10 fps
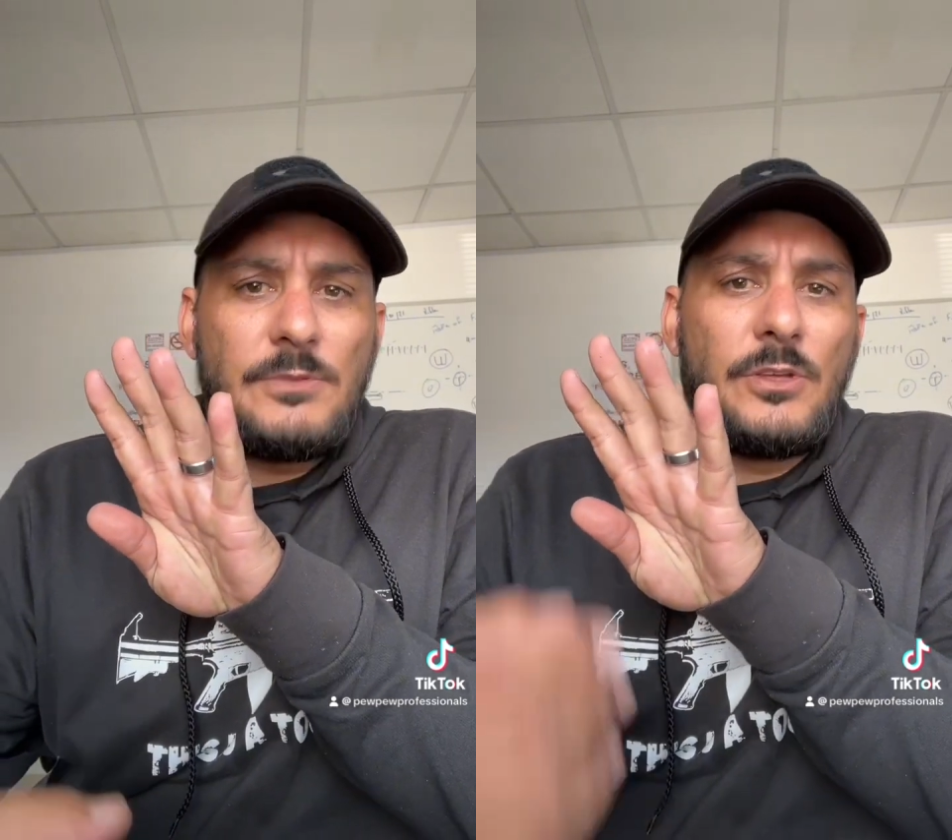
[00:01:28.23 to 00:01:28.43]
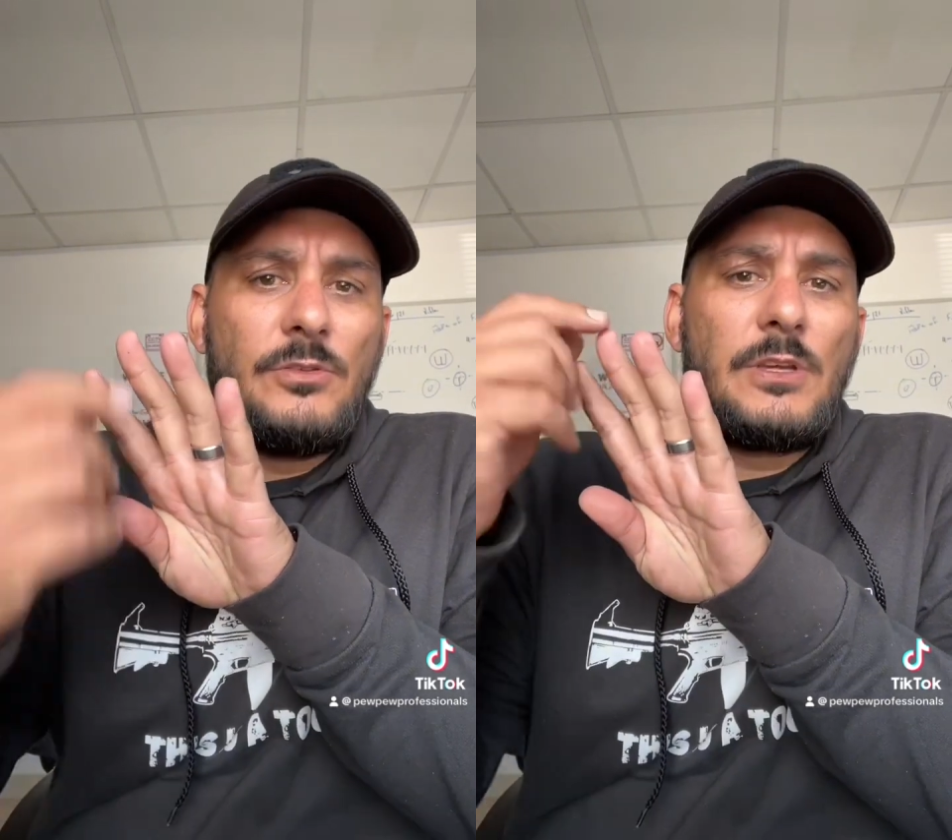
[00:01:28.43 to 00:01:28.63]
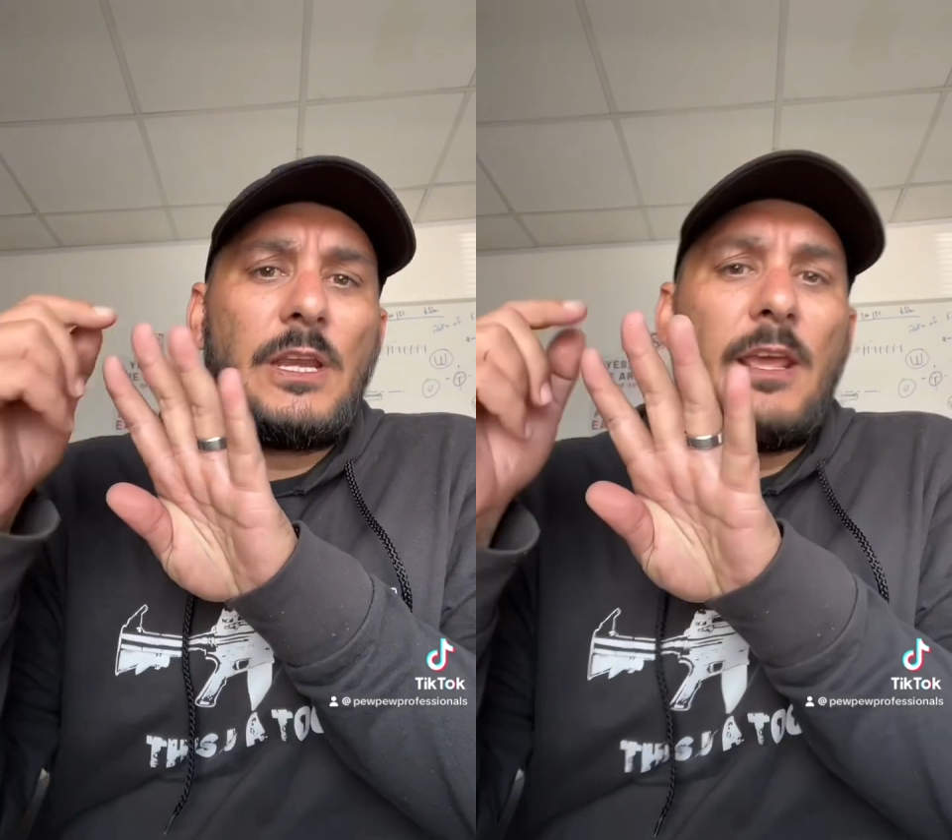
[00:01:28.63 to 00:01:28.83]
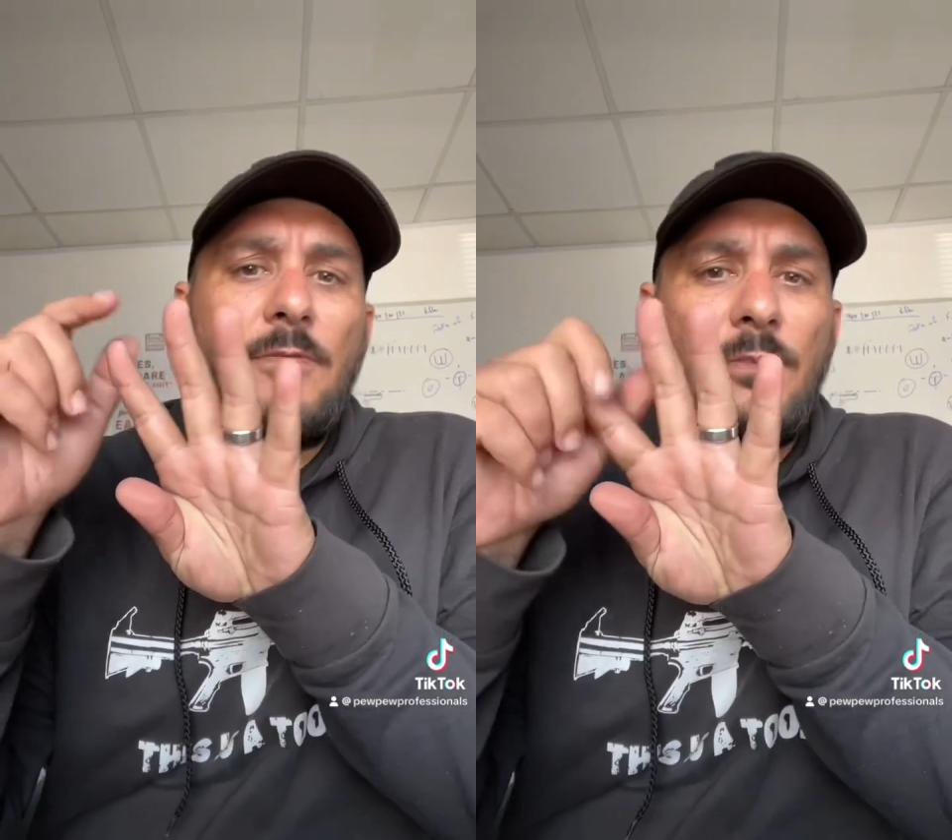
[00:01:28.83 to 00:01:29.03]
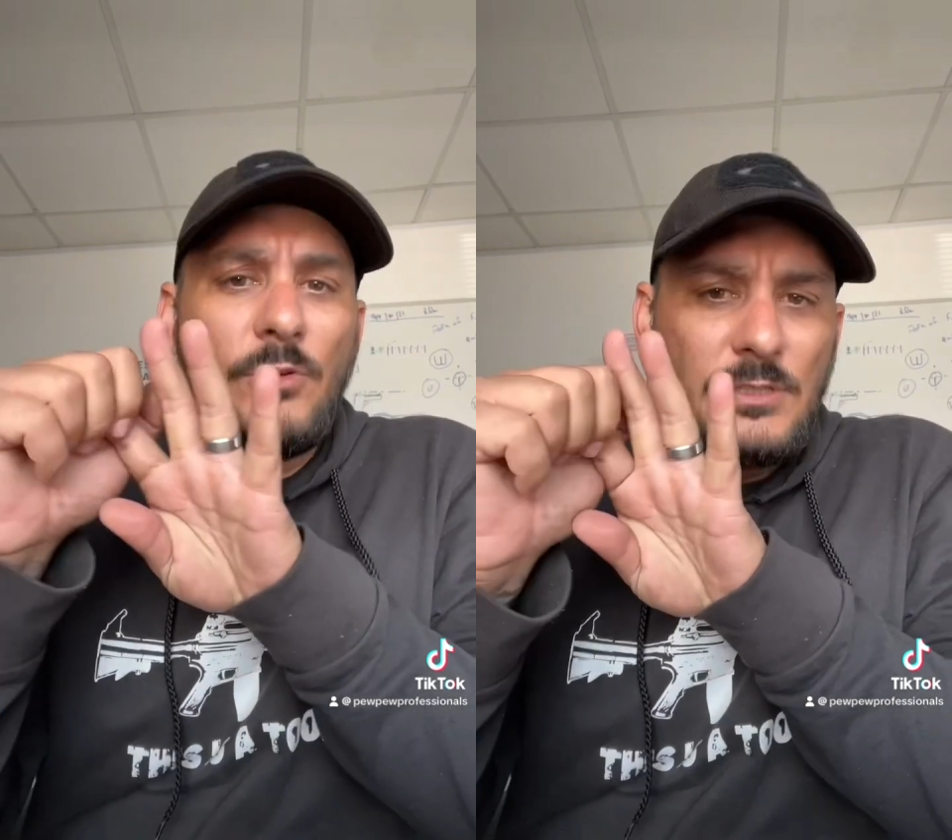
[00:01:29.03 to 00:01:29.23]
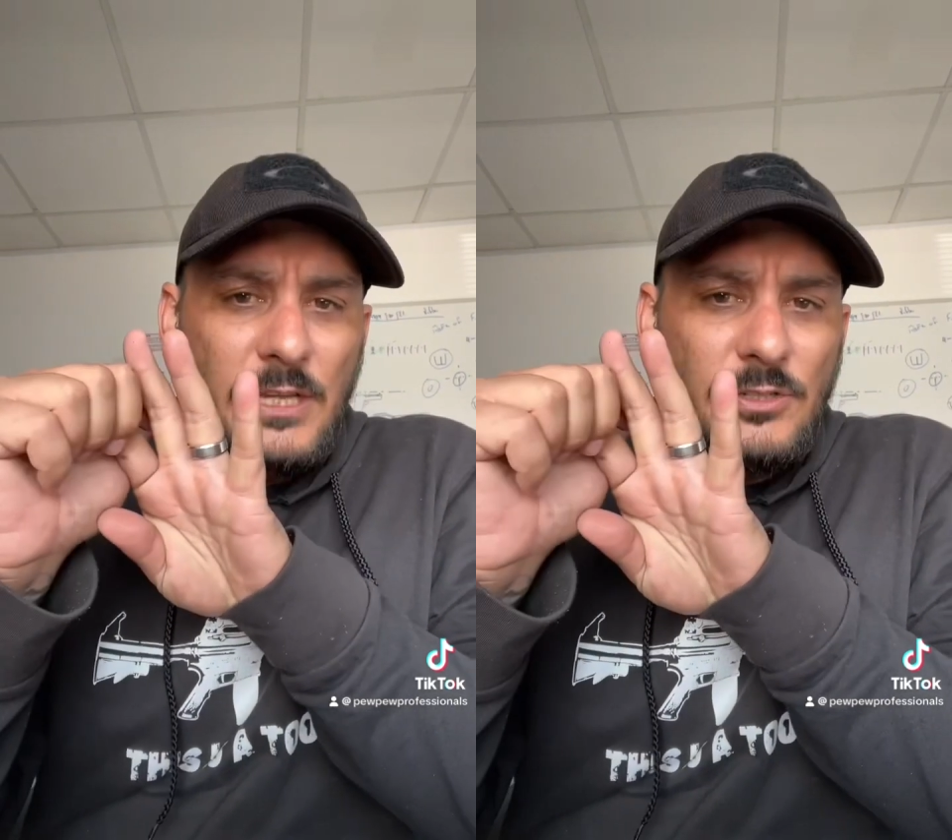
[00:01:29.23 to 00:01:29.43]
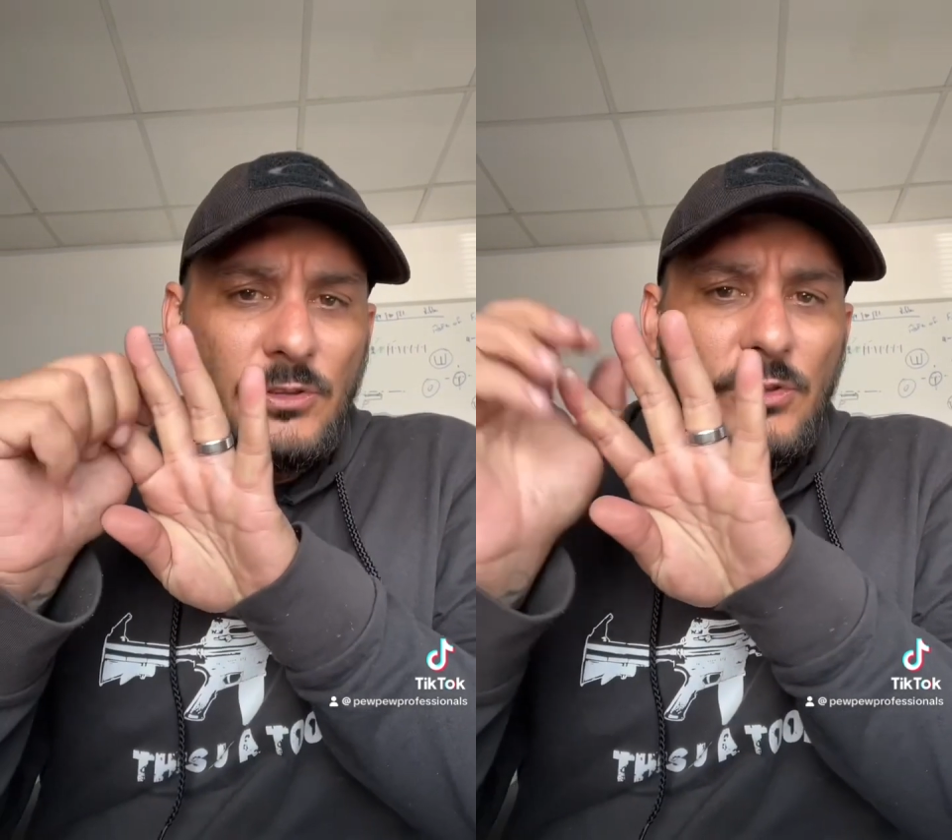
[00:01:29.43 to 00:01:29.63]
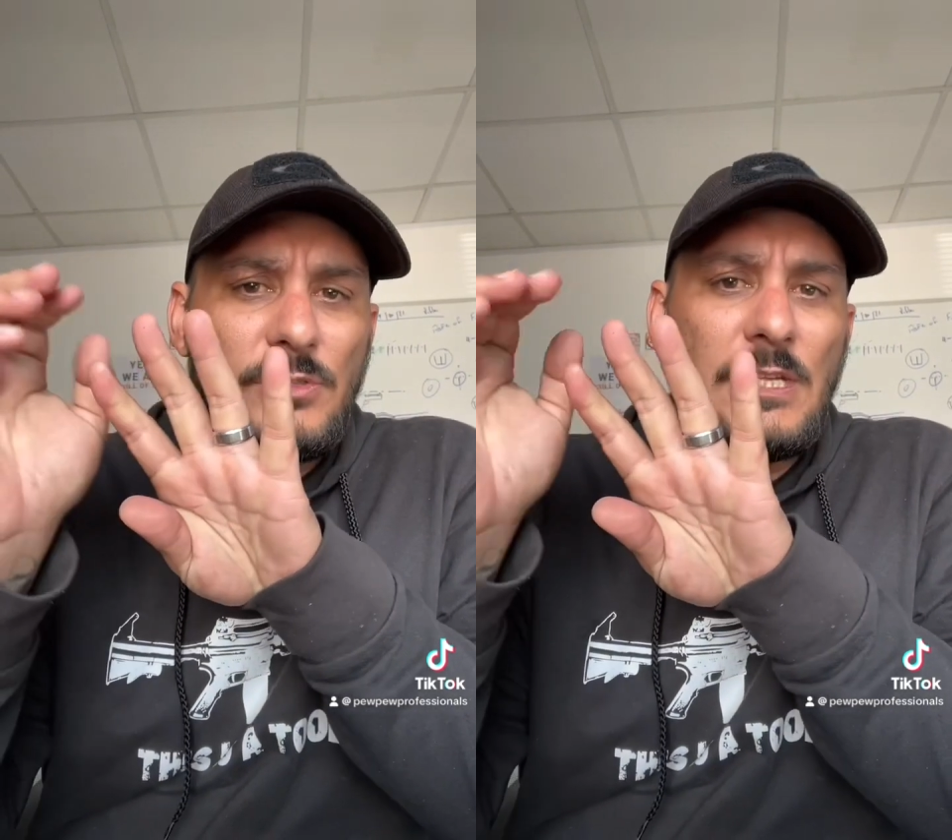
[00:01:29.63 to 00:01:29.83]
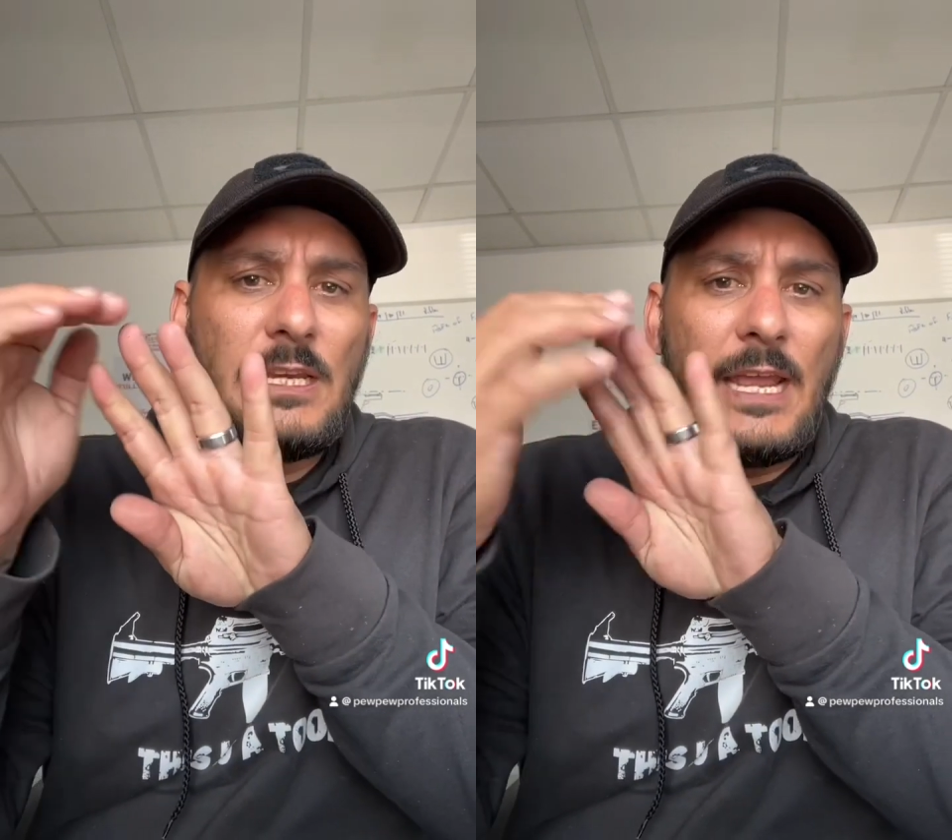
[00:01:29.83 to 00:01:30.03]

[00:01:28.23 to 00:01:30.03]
so you can have your section 13